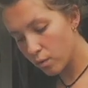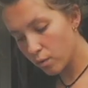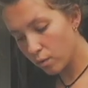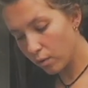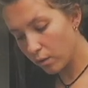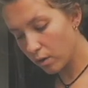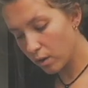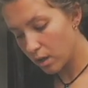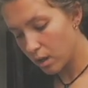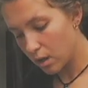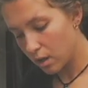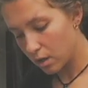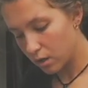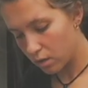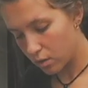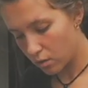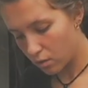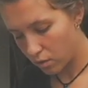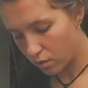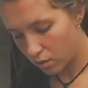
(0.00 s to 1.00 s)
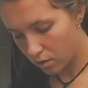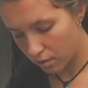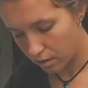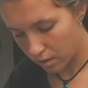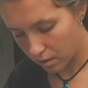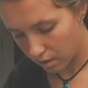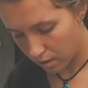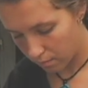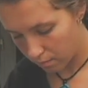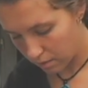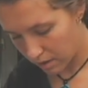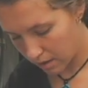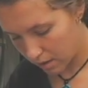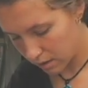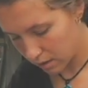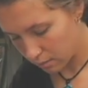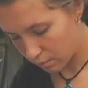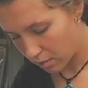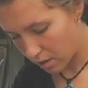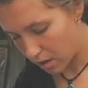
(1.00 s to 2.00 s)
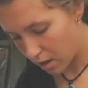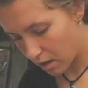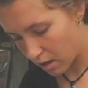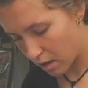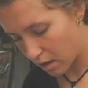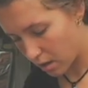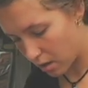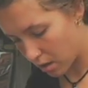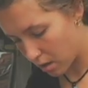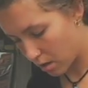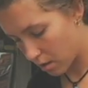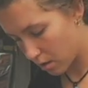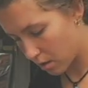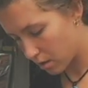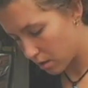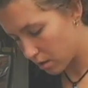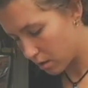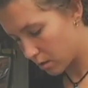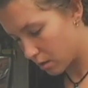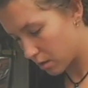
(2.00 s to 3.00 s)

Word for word: oh you're the best part.